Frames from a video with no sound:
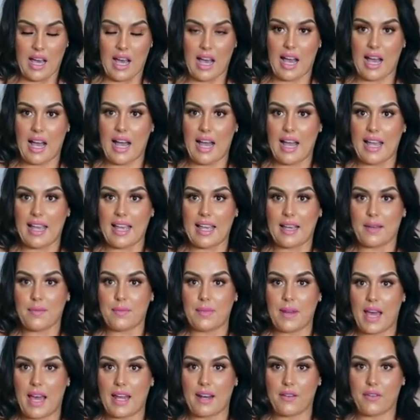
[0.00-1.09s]
I am
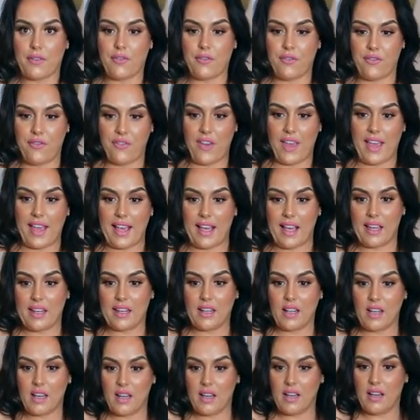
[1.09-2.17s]
not a fan
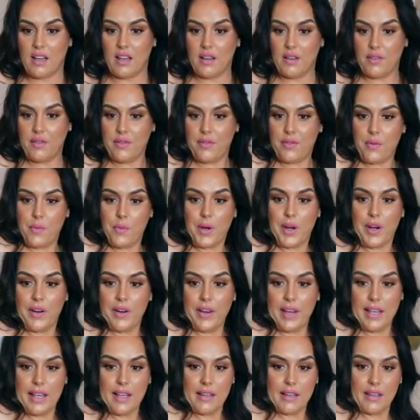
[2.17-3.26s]
of
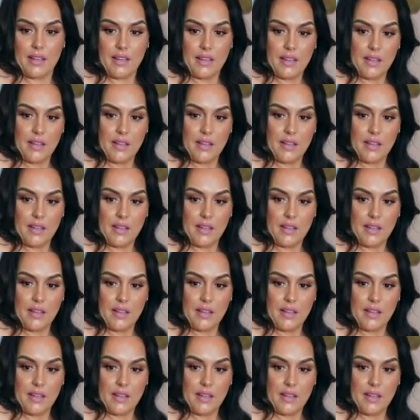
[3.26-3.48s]
wearing